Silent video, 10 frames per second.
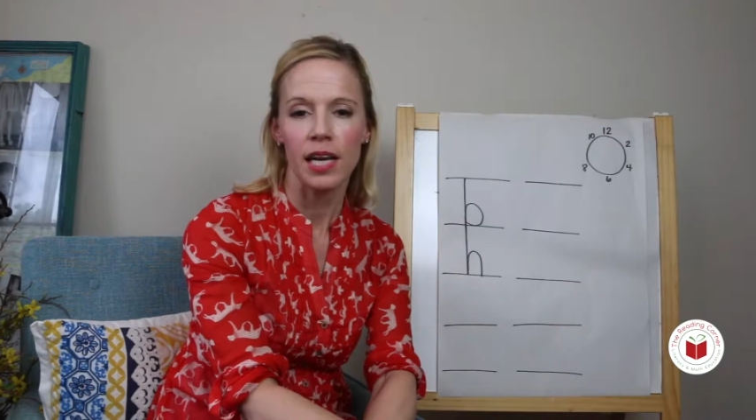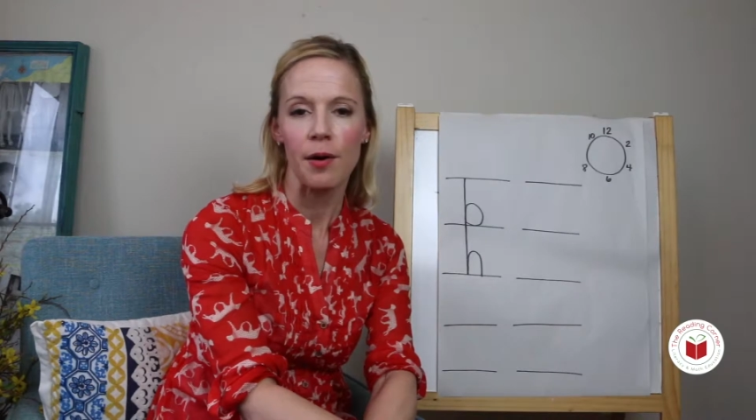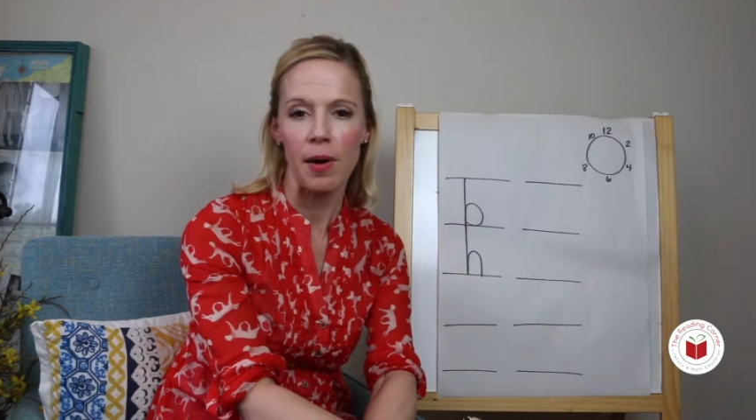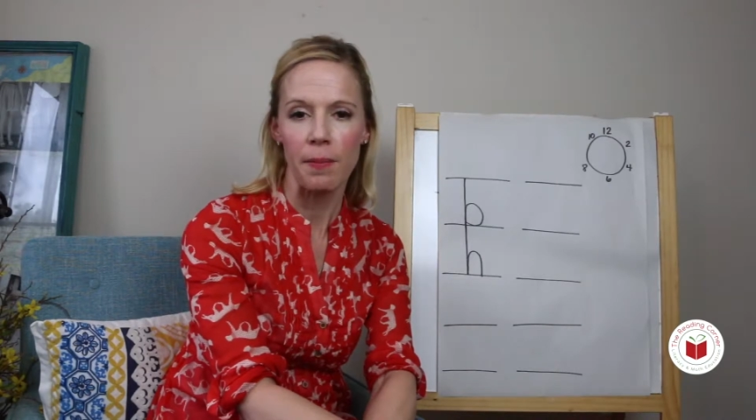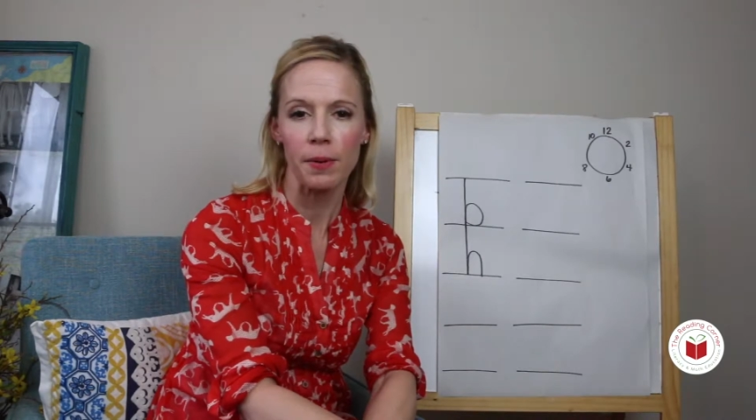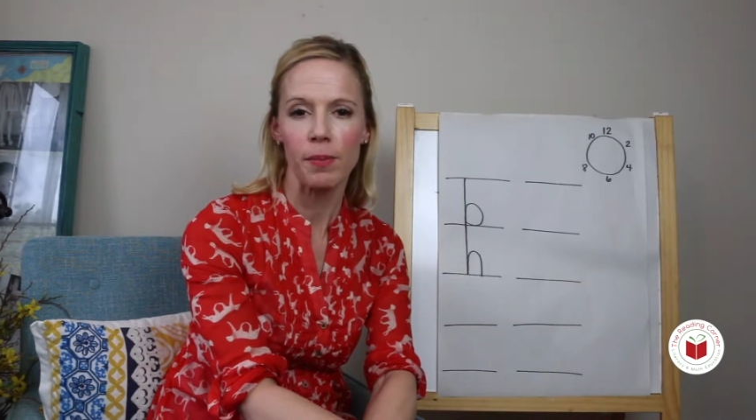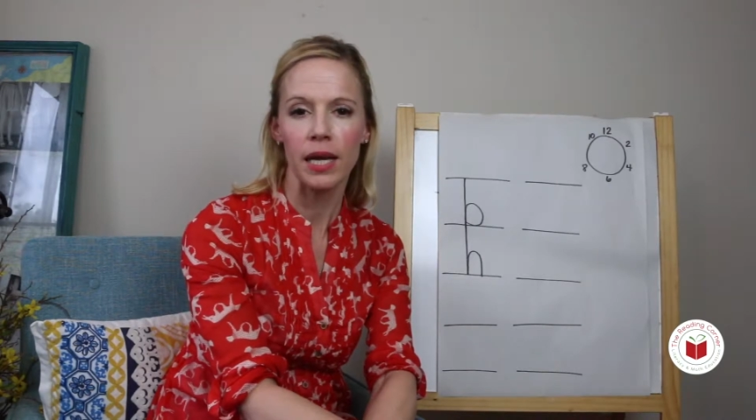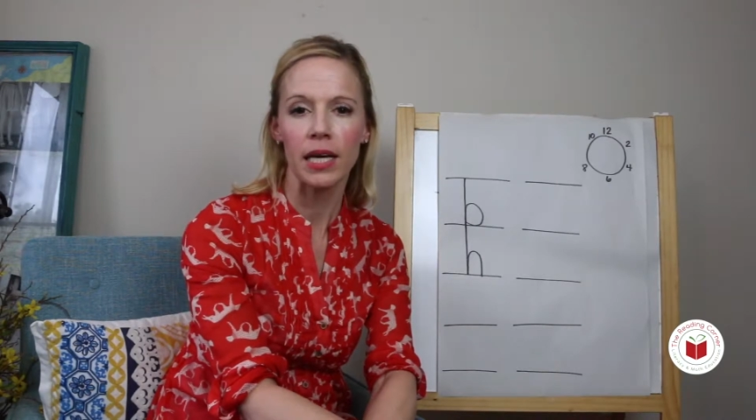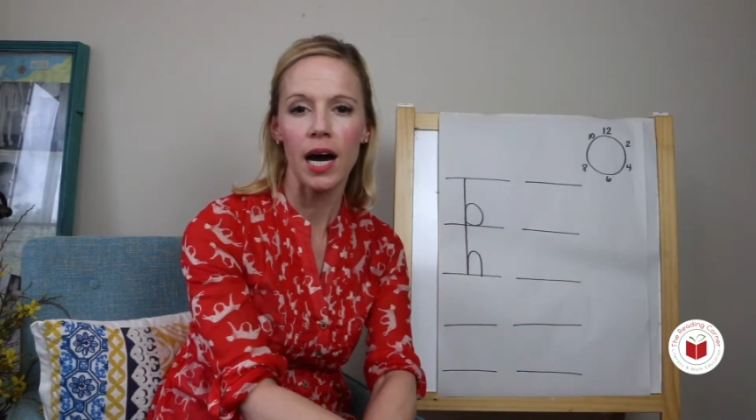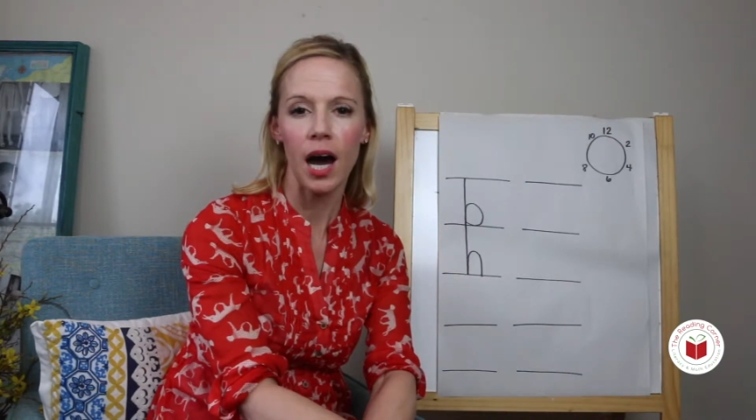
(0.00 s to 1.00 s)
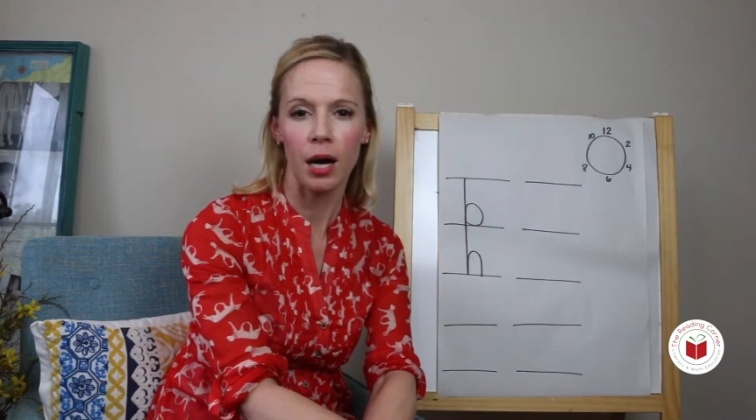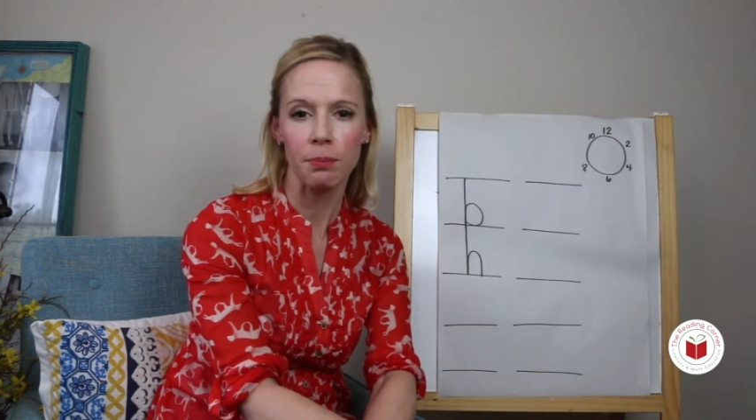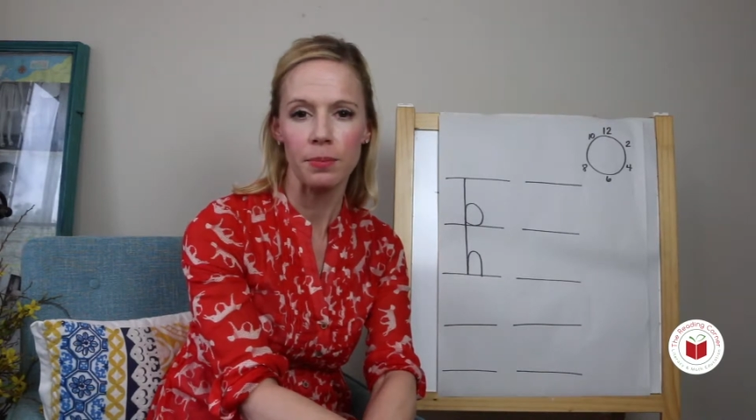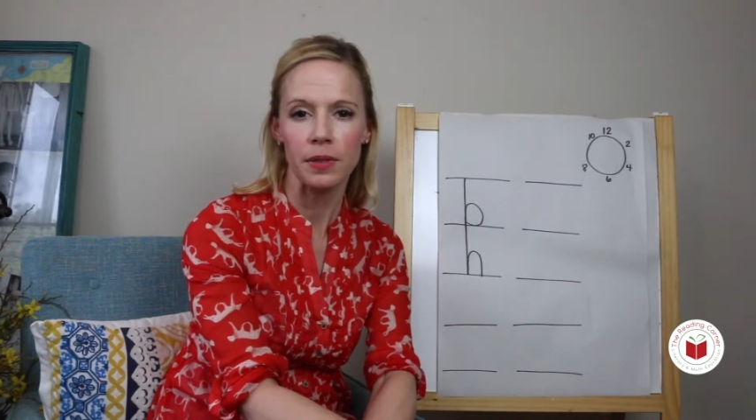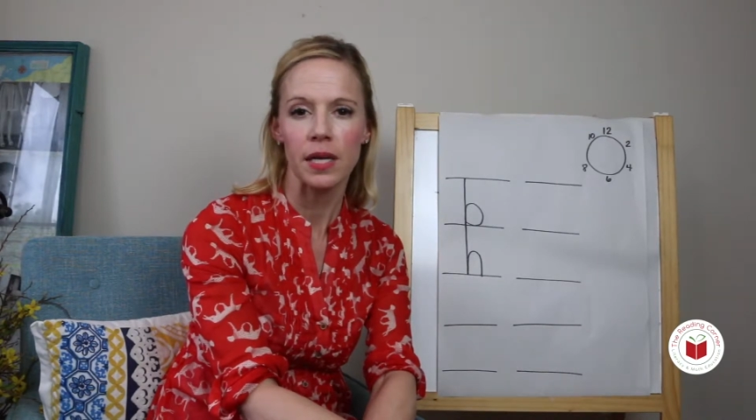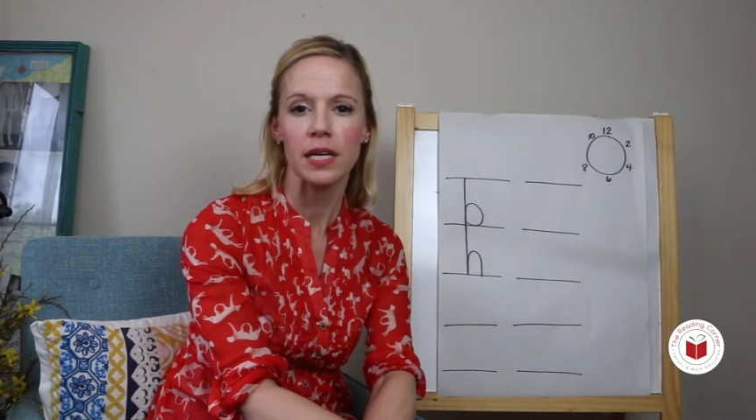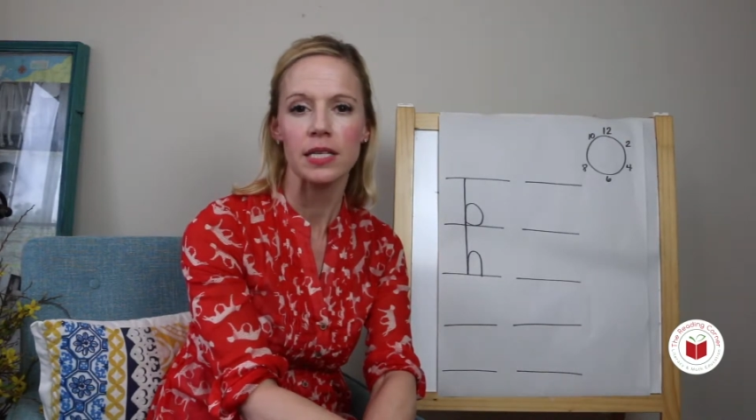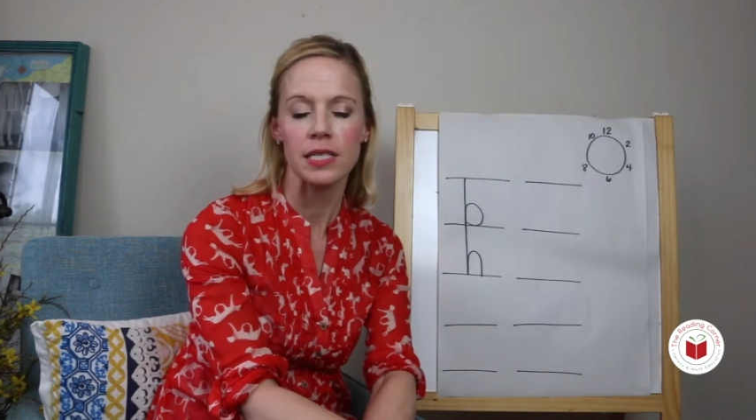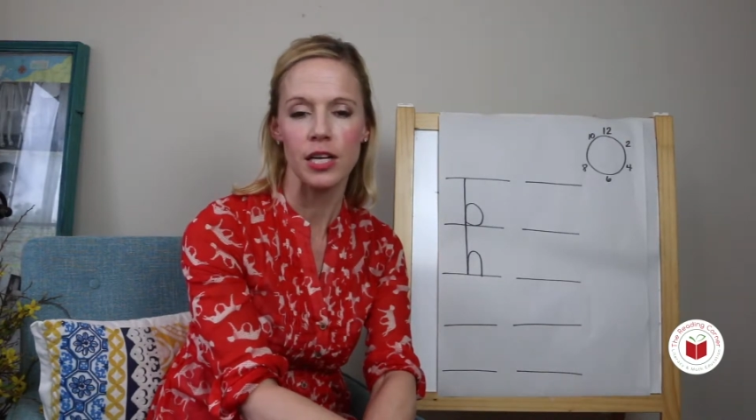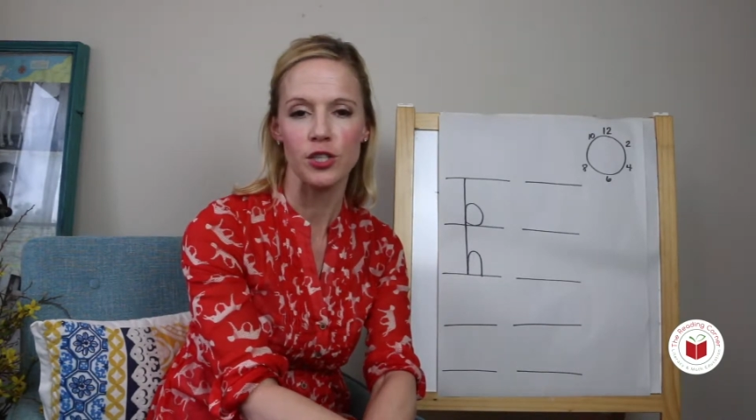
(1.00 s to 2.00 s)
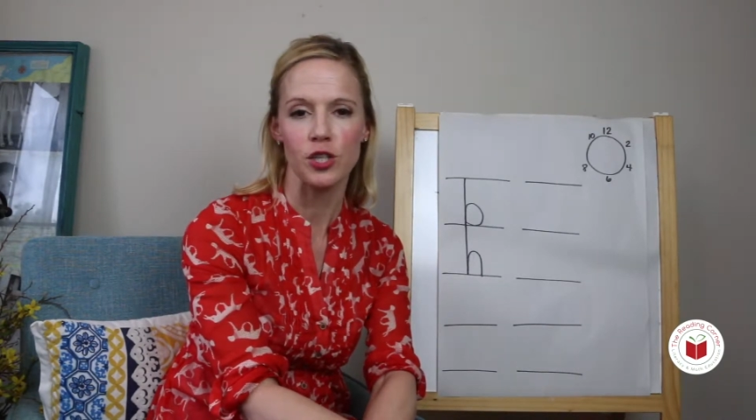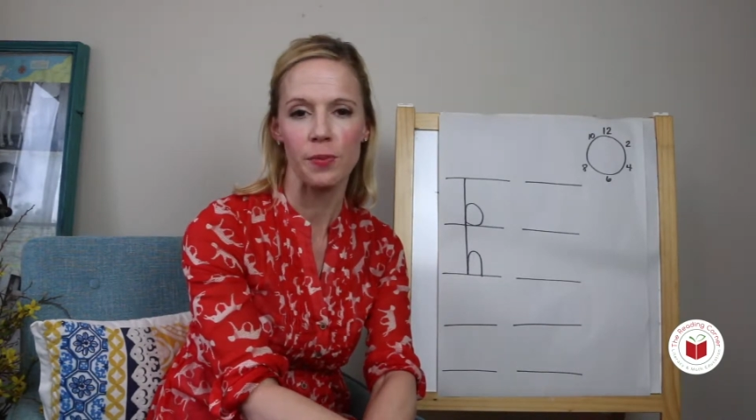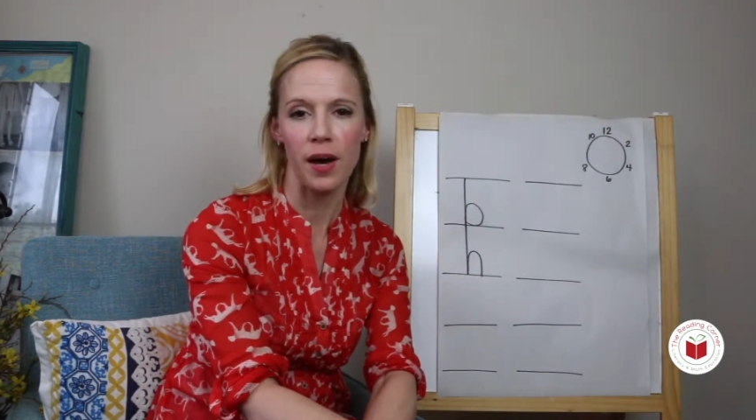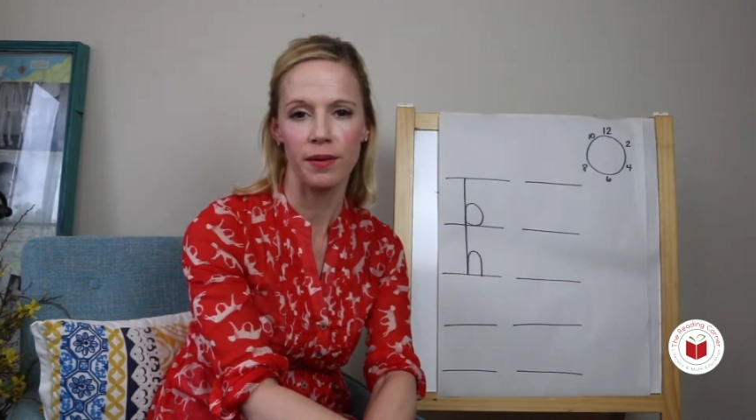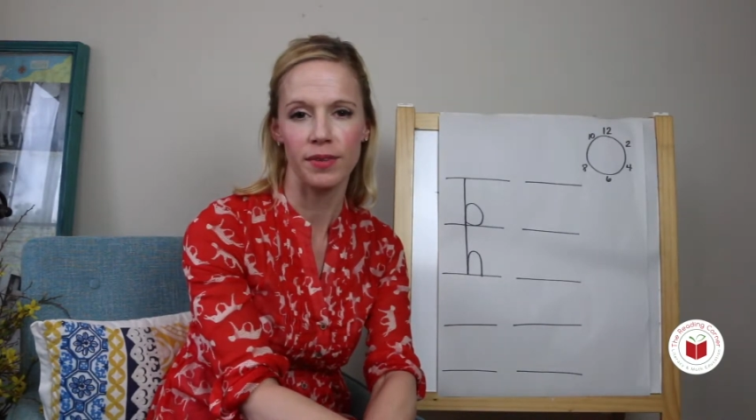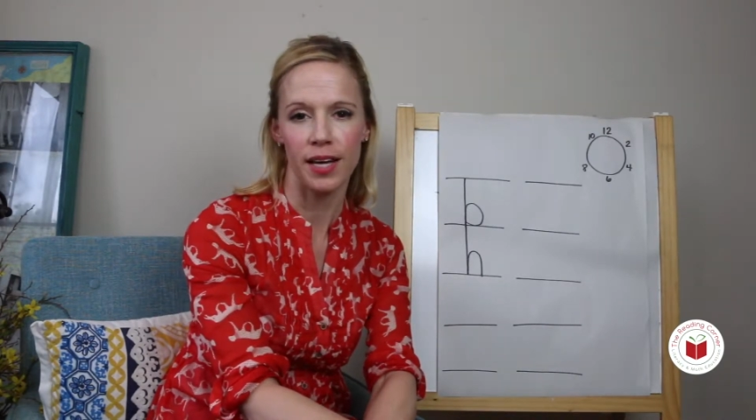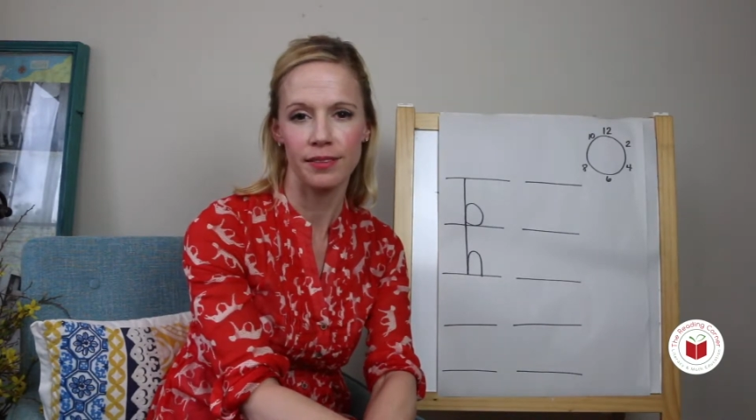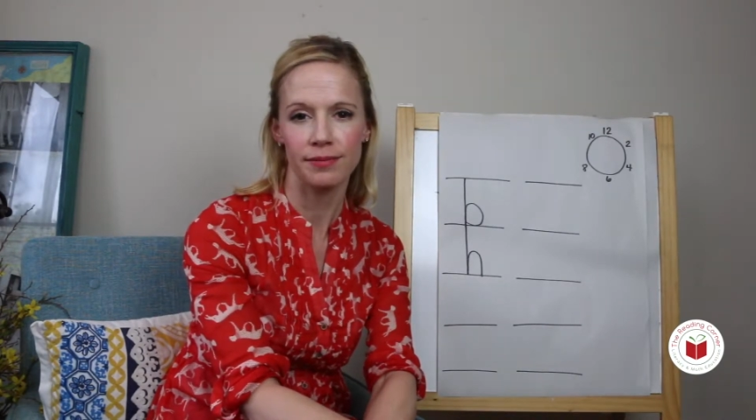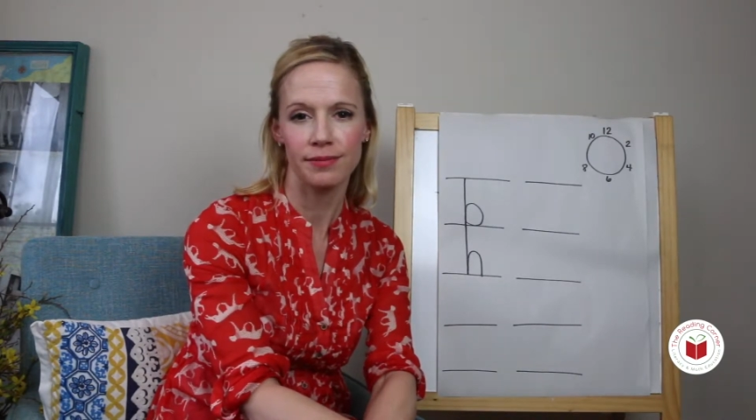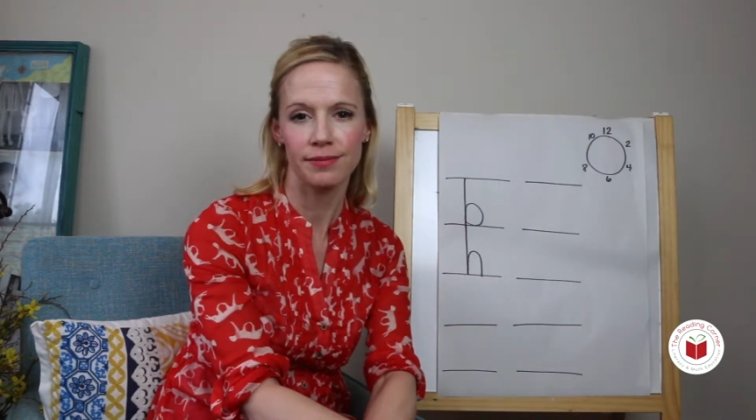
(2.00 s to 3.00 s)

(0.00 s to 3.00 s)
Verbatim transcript: come up and make a hump, touch the bottom line.